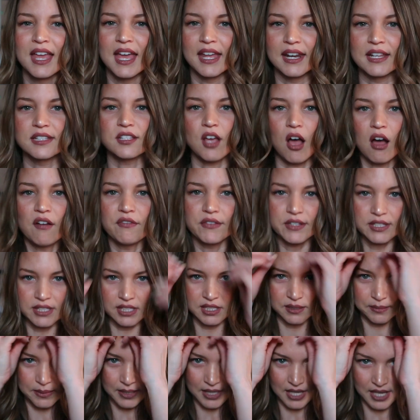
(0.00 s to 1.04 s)
And it's
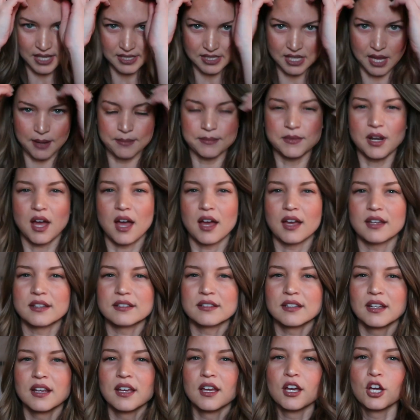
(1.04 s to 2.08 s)
obviously because I'm not
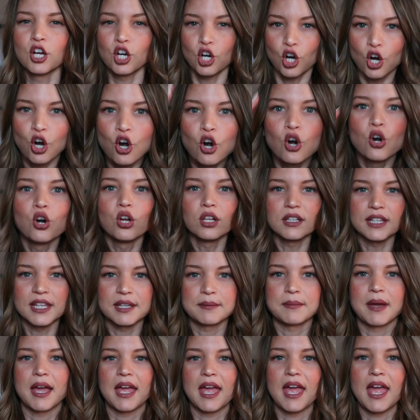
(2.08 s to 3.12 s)

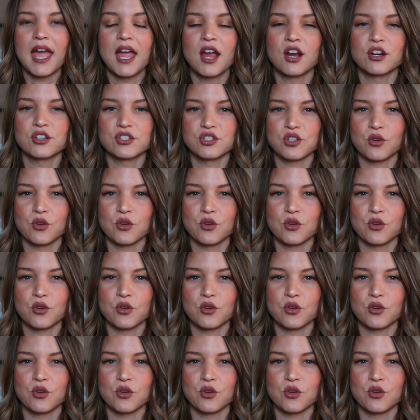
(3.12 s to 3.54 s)
curling my hair,